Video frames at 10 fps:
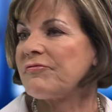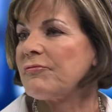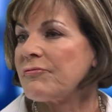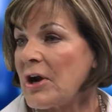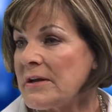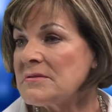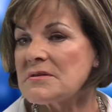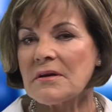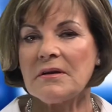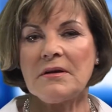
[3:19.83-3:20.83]
friend,
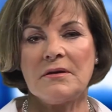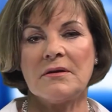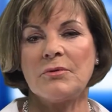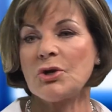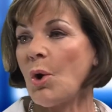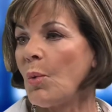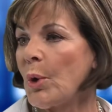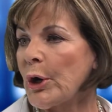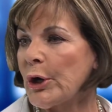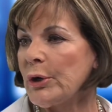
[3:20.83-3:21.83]
a
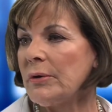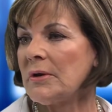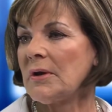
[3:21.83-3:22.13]
co-worker.